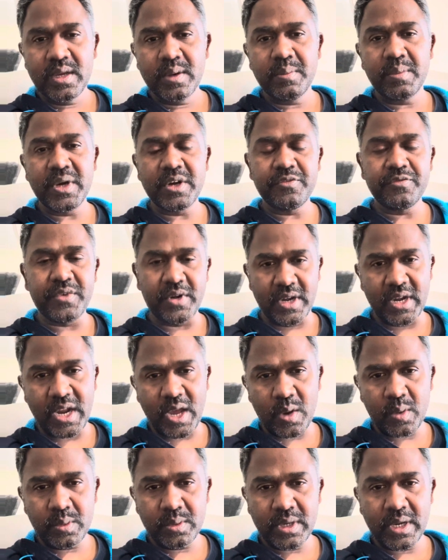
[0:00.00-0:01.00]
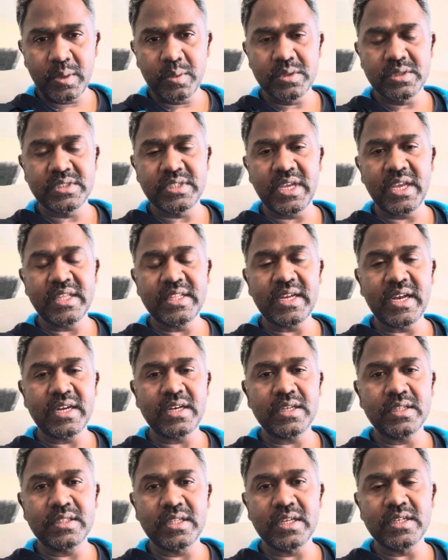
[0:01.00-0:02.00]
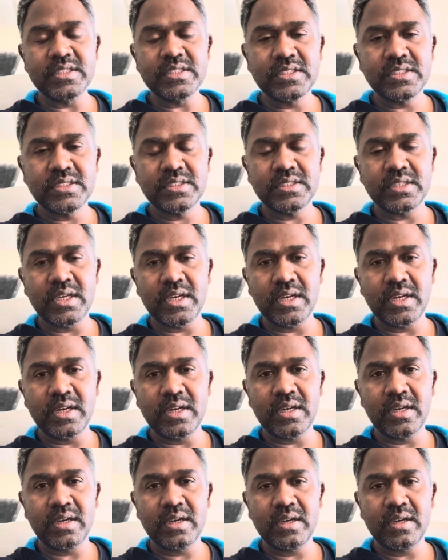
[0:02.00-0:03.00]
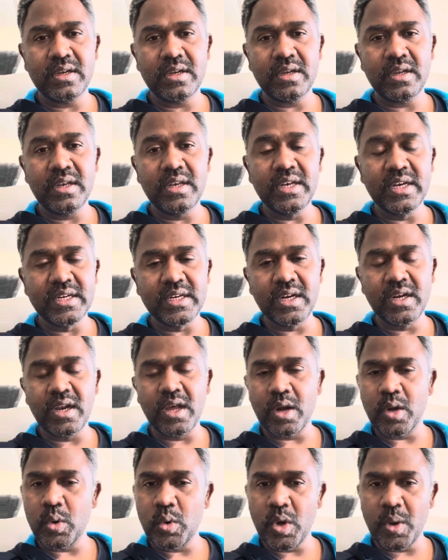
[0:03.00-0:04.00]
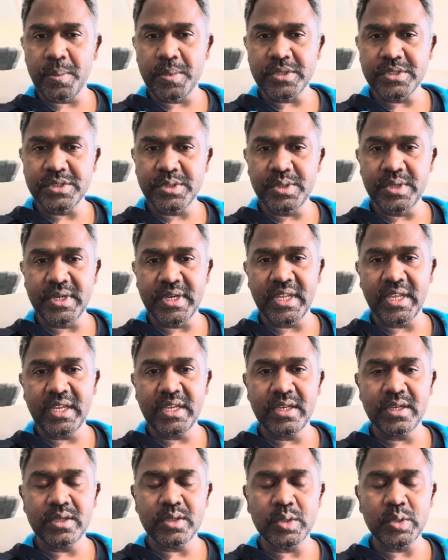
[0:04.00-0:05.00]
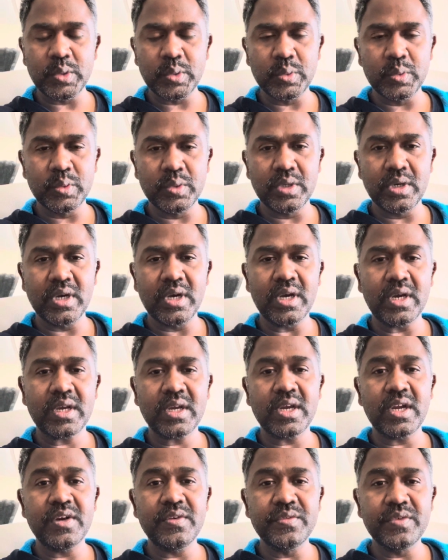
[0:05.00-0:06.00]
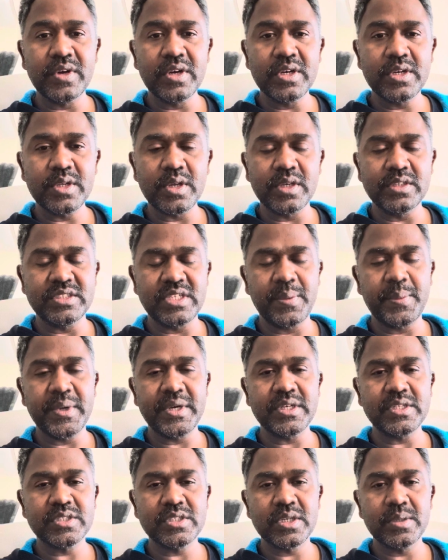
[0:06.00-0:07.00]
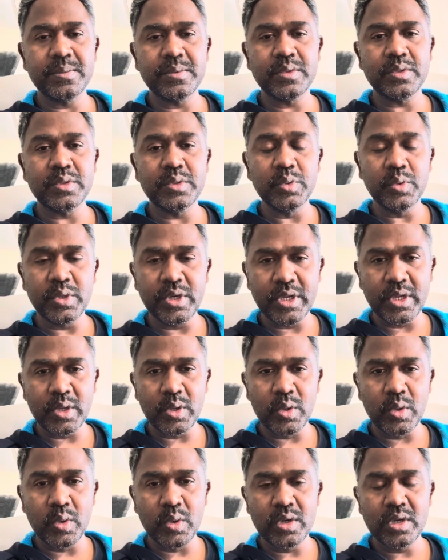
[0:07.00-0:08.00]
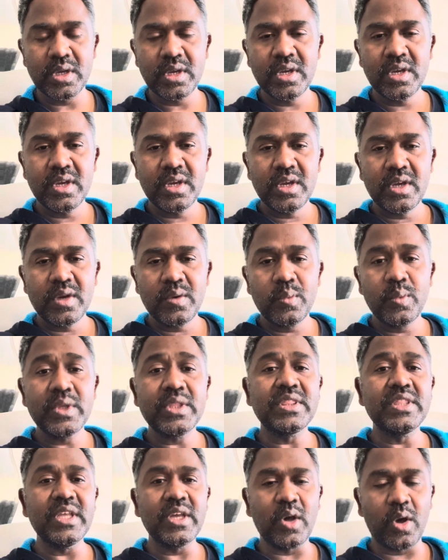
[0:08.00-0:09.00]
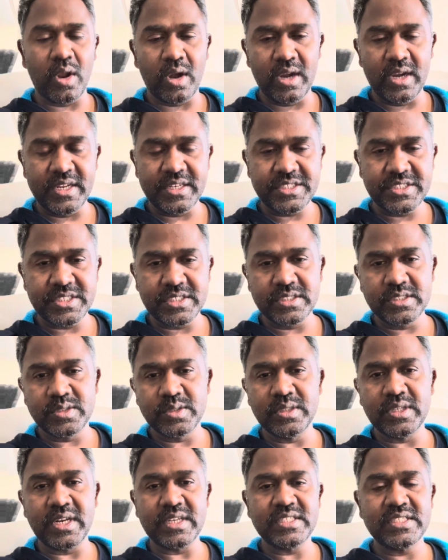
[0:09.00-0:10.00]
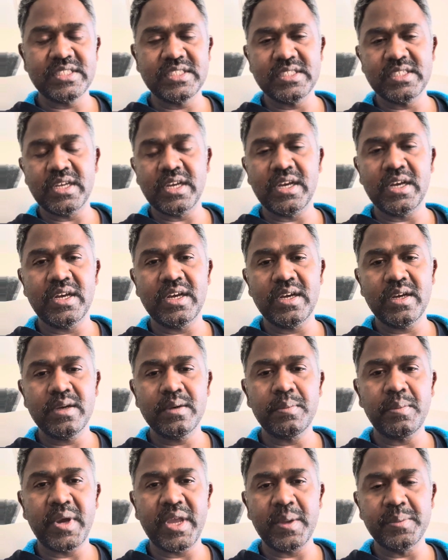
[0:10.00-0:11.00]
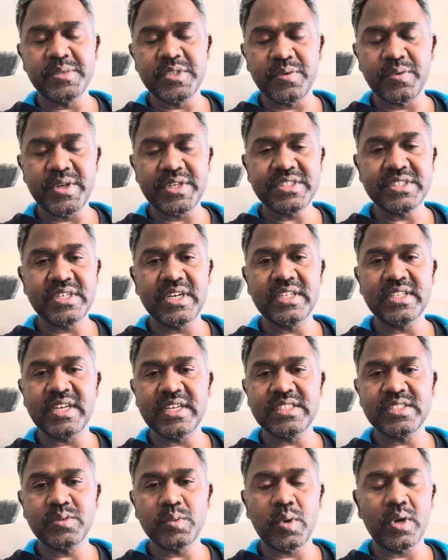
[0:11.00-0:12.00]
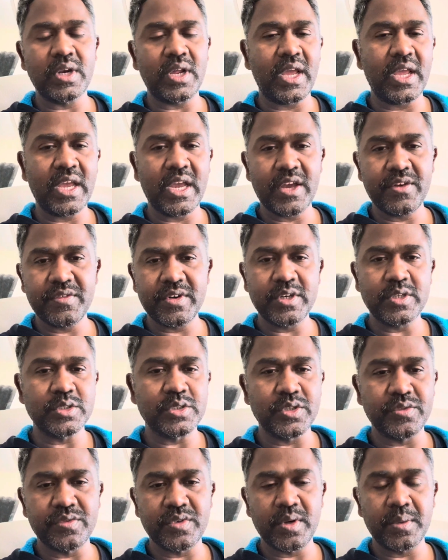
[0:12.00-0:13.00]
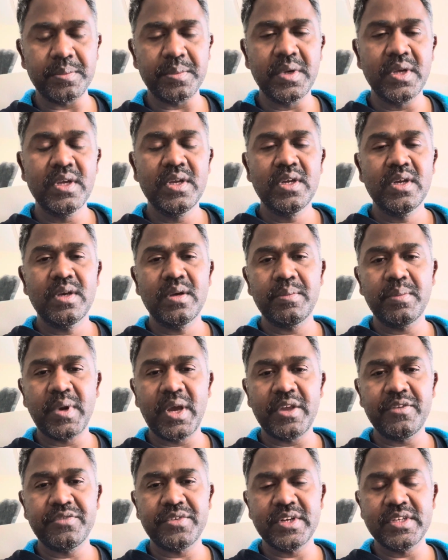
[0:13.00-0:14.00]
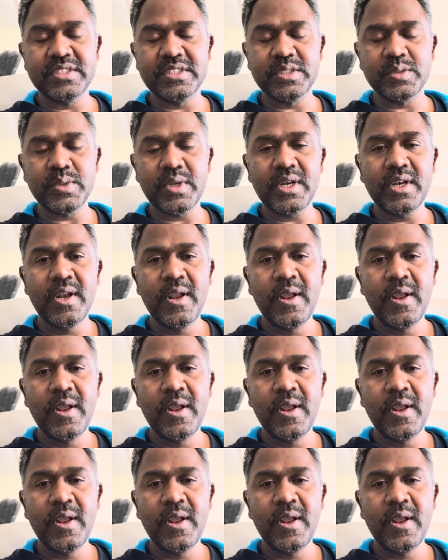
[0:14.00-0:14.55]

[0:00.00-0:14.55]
But for now, I would say that there is little or no opportunity to convert your JMeter script to Neoload with the correlation. So that's my observation, and that's what I have understood from my friends as well.